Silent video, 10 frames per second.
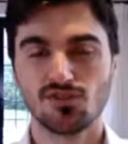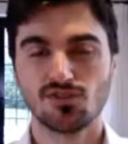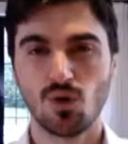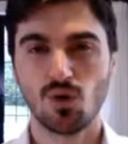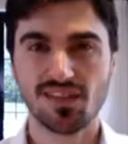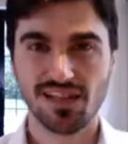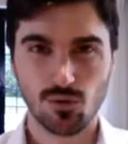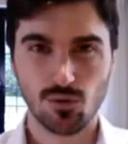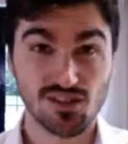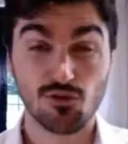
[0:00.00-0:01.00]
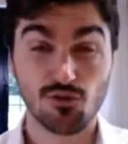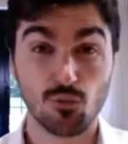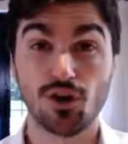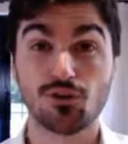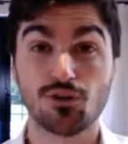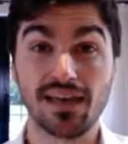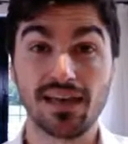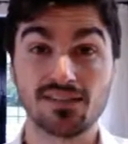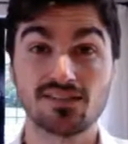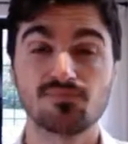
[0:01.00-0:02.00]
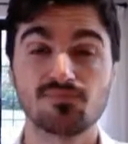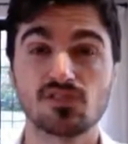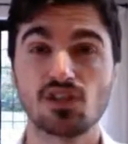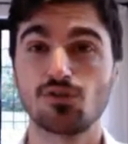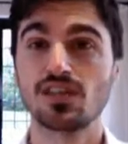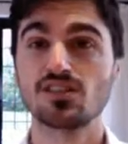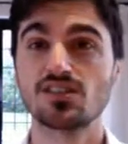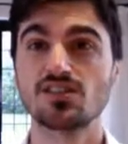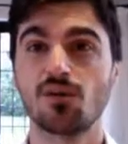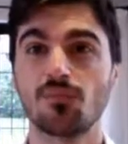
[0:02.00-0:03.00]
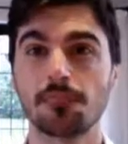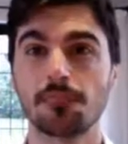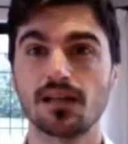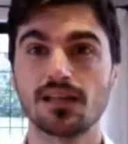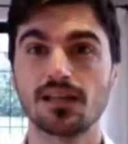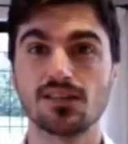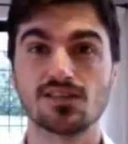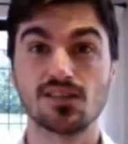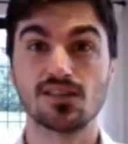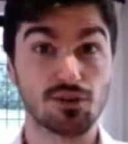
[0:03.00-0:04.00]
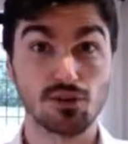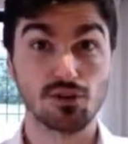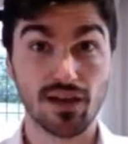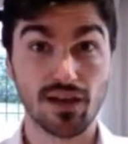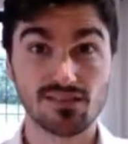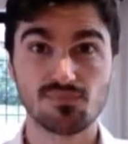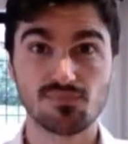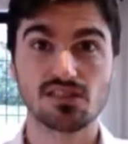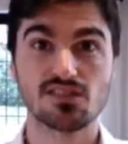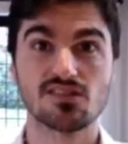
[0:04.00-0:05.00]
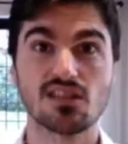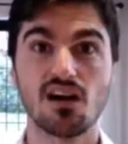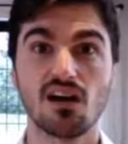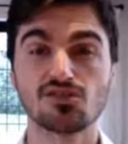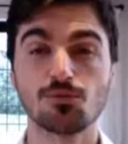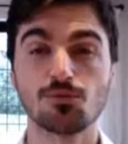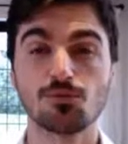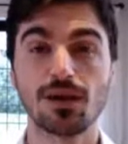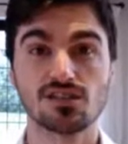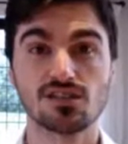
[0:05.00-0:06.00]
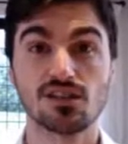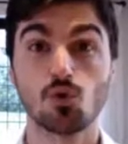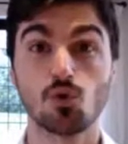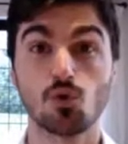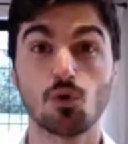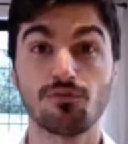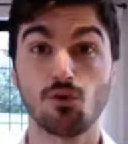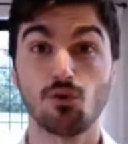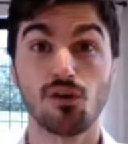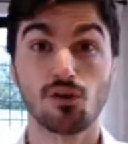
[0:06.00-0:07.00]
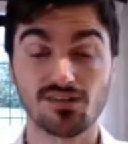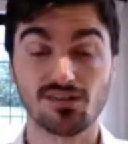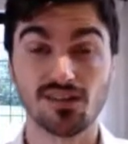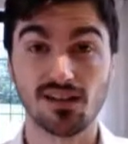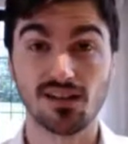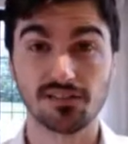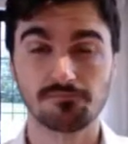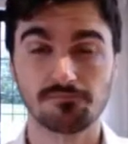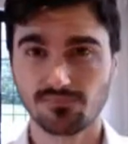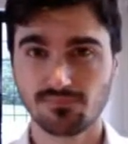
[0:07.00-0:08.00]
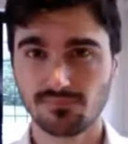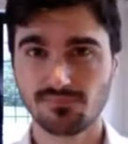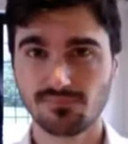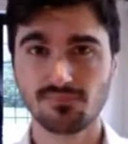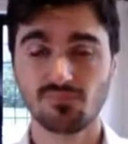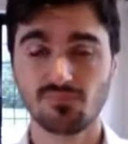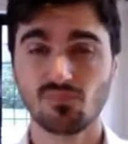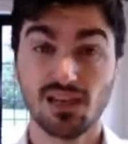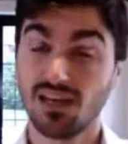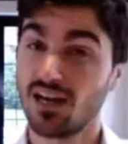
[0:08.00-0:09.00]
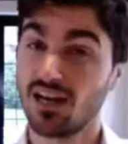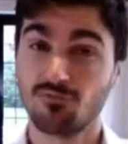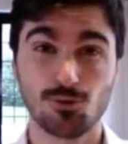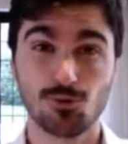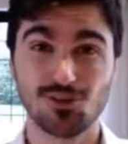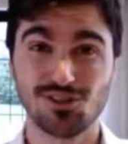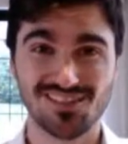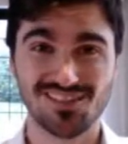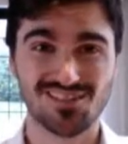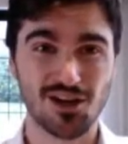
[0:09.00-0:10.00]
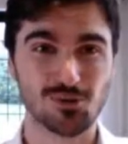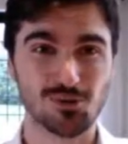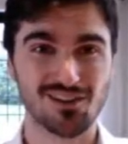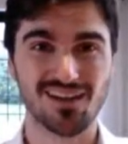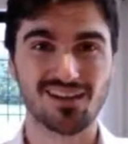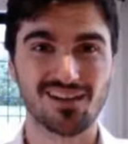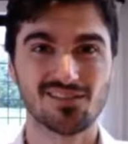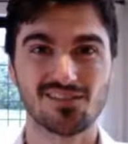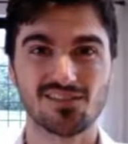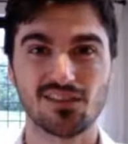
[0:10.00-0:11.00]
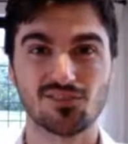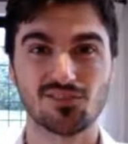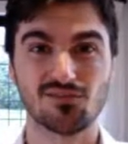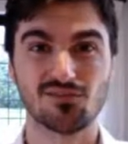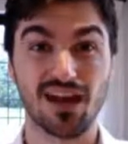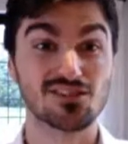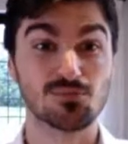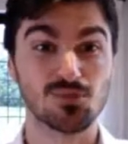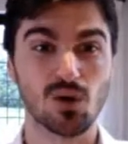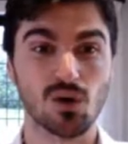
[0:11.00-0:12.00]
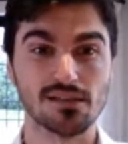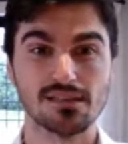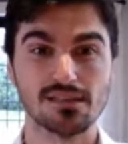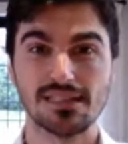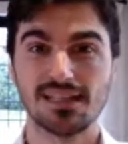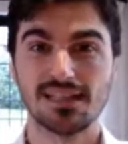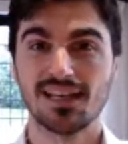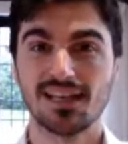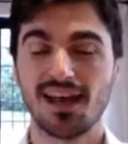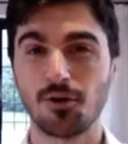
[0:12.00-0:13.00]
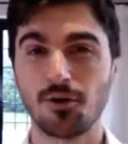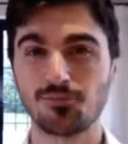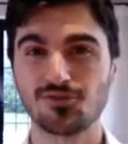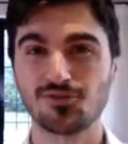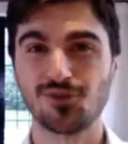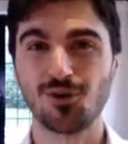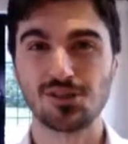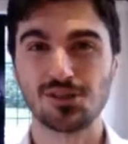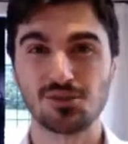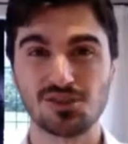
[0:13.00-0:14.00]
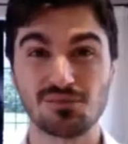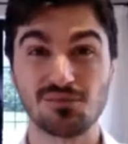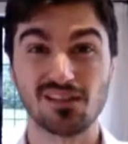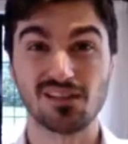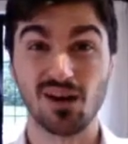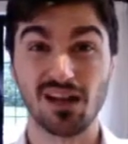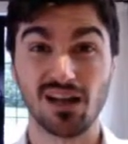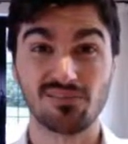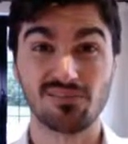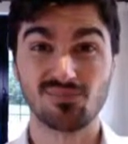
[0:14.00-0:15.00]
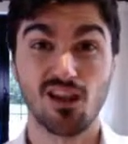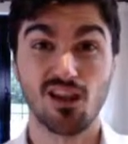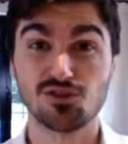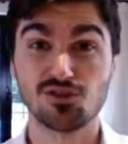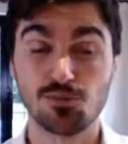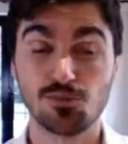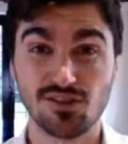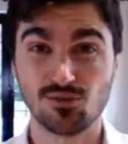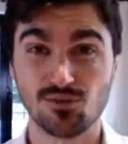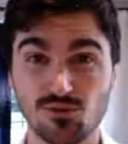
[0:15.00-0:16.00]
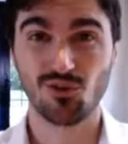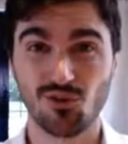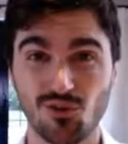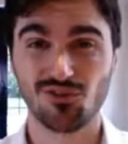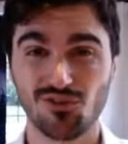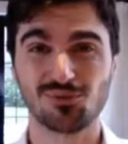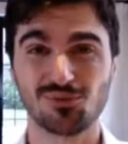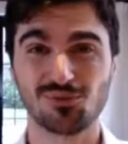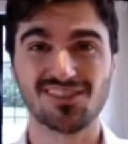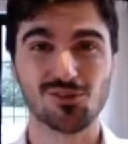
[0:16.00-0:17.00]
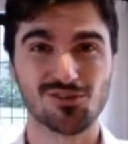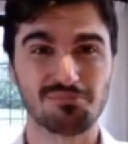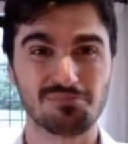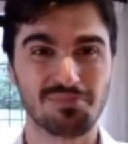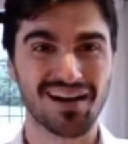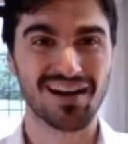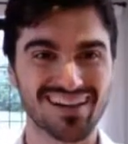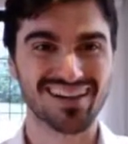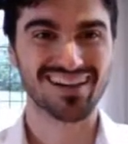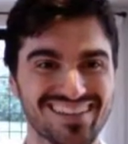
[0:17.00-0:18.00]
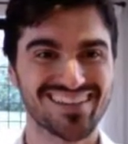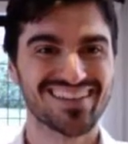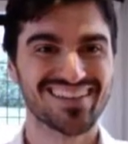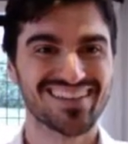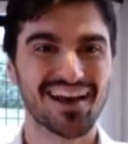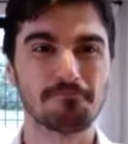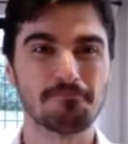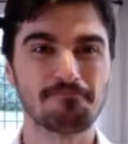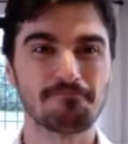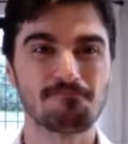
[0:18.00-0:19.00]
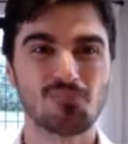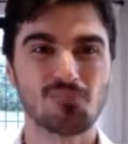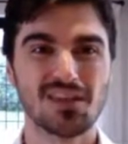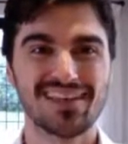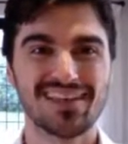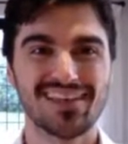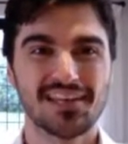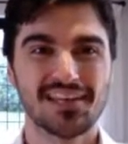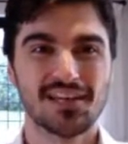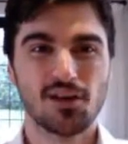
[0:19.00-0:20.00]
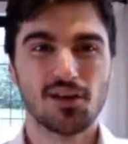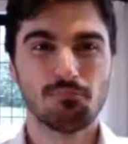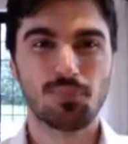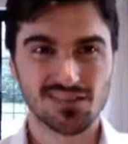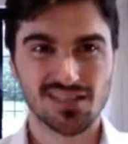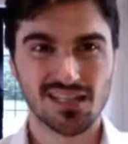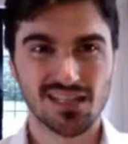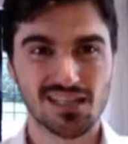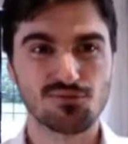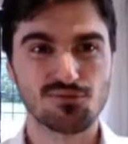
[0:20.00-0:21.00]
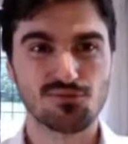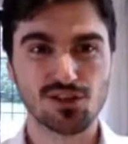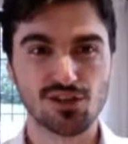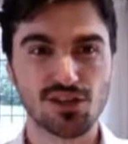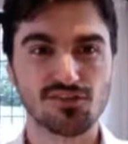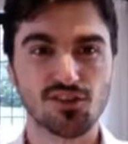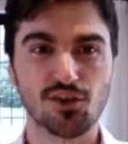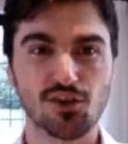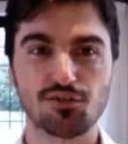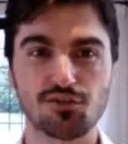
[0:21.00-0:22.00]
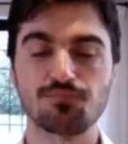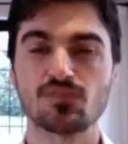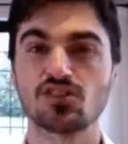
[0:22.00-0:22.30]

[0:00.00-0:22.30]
So to answer that question, I thought we'd go through a case. So this is a real case. This is the last new patient I saw before the lockdown started. Unfortunately, she has a terrible uh, case of asthma as well. Um, so not only was she my, my last new patient, she was also the first one I had to tell not to come back. Um, but it's a really good case to go through.